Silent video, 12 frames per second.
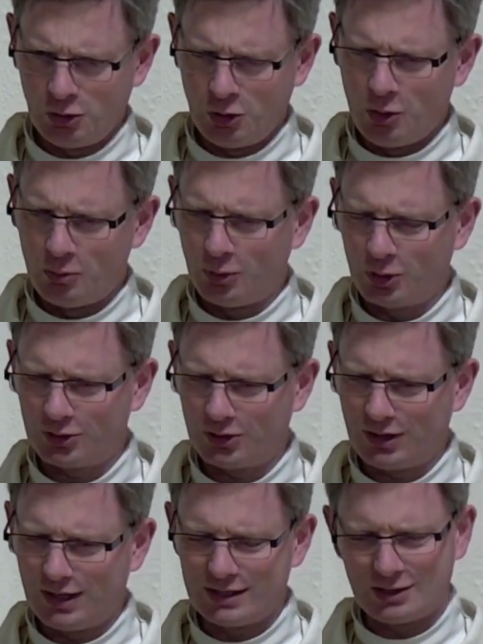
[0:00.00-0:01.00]
But
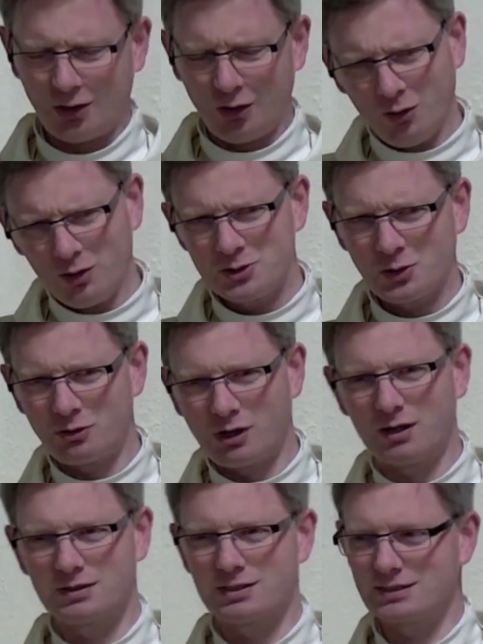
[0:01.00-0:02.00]
it's also wrong
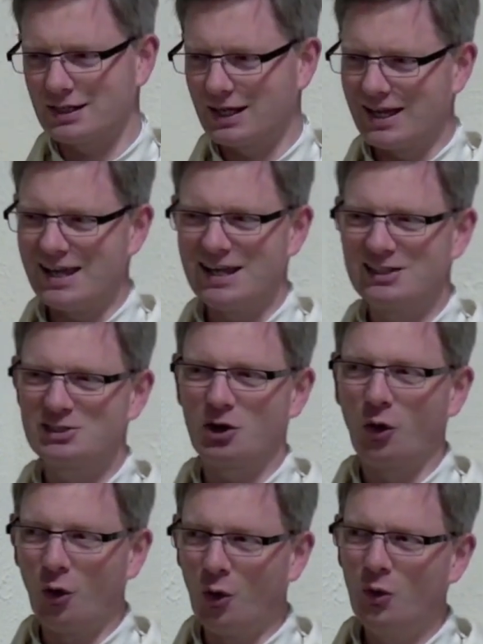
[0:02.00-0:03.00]
to say it's
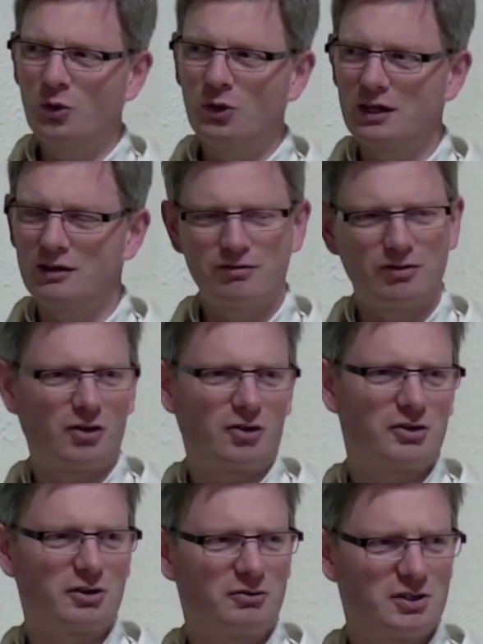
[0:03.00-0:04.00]
only for
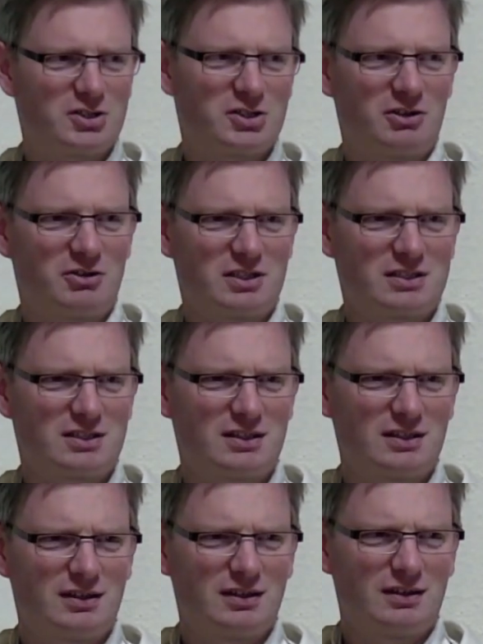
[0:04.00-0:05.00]
the visionaries.
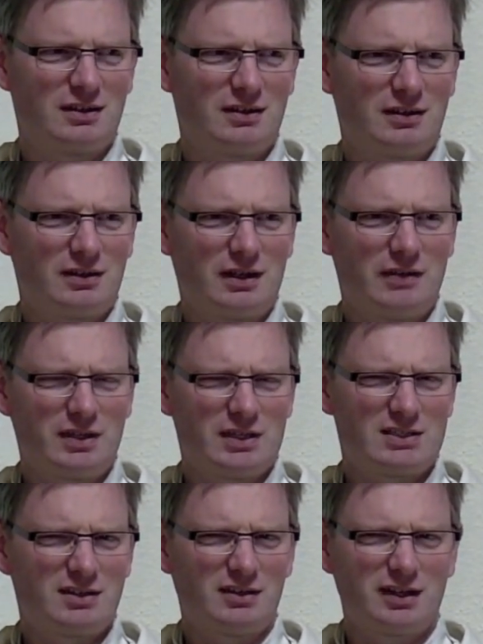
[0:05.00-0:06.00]
If this is
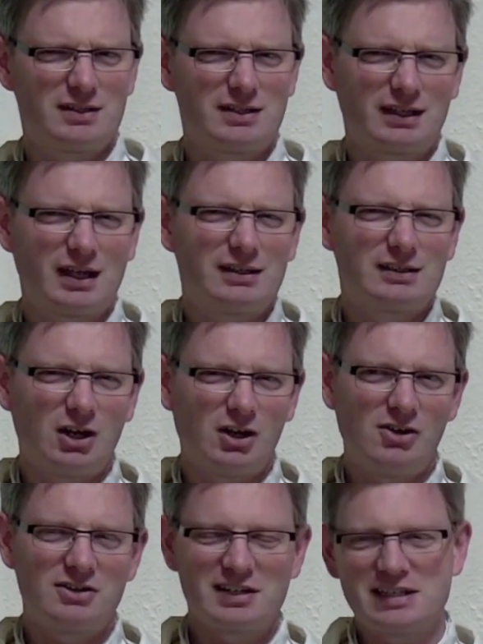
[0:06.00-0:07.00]
authentic, then
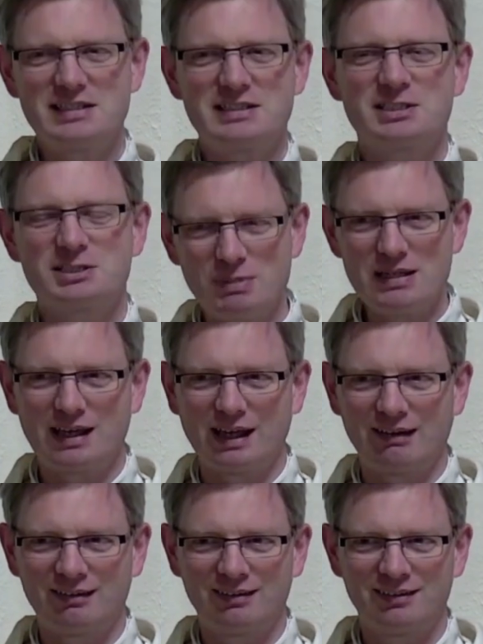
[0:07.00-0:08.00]
God is speaking.
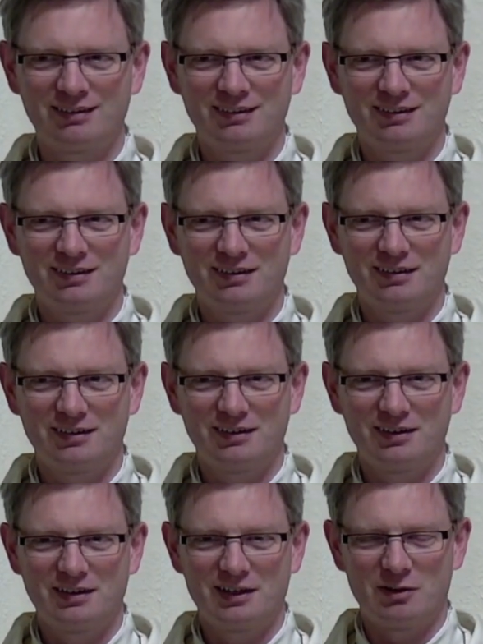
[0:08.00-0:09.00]

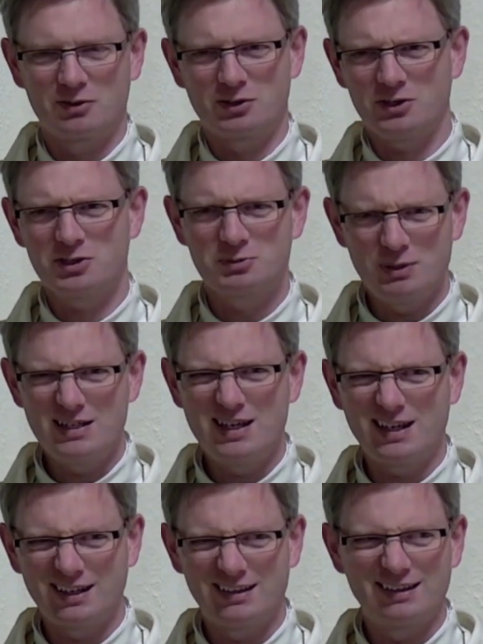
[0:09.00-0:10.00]
Now, if God is
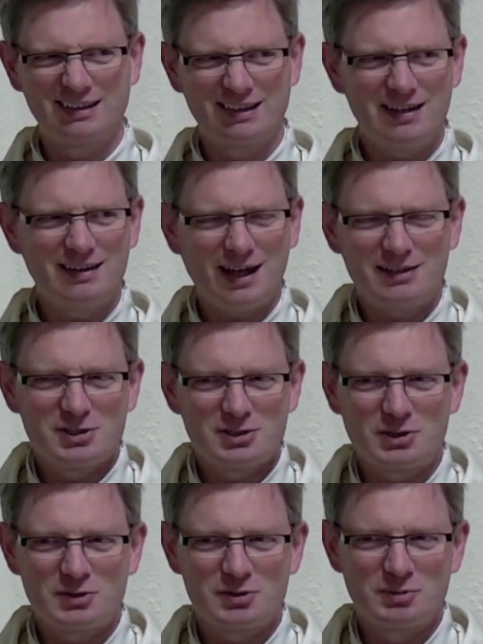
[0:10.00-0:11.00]
speaking, then that
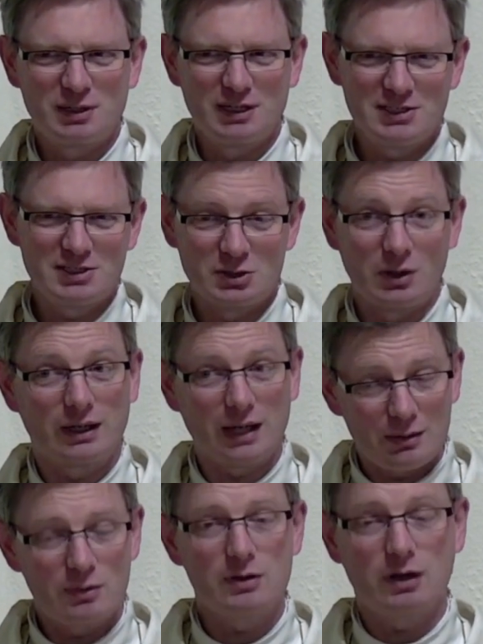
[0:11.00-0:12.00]
deserves to be listened to.
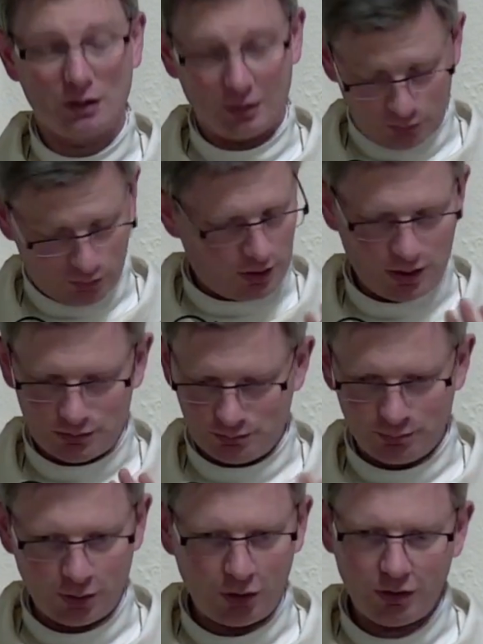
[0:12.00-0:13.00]
Again, we're not
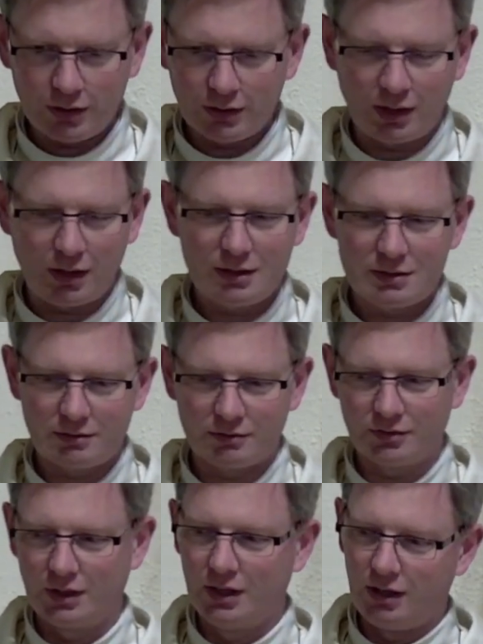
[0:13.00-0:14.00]
blurring the lines of,
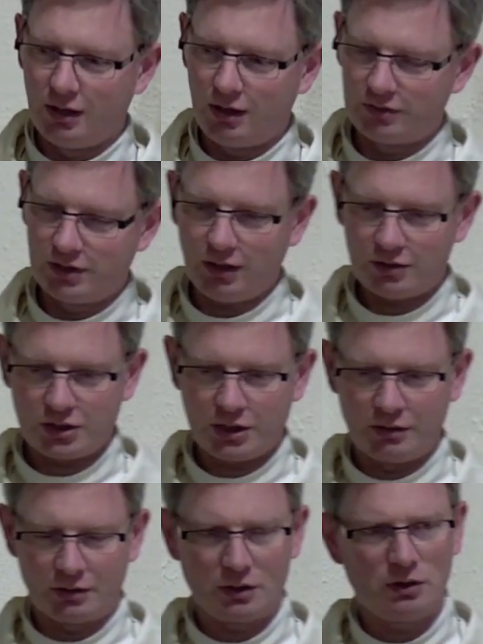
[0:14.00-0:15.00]
of theology here
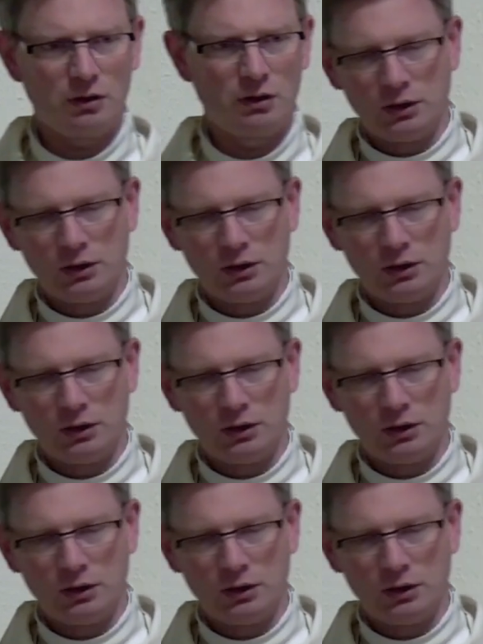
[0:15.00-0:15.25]
at all.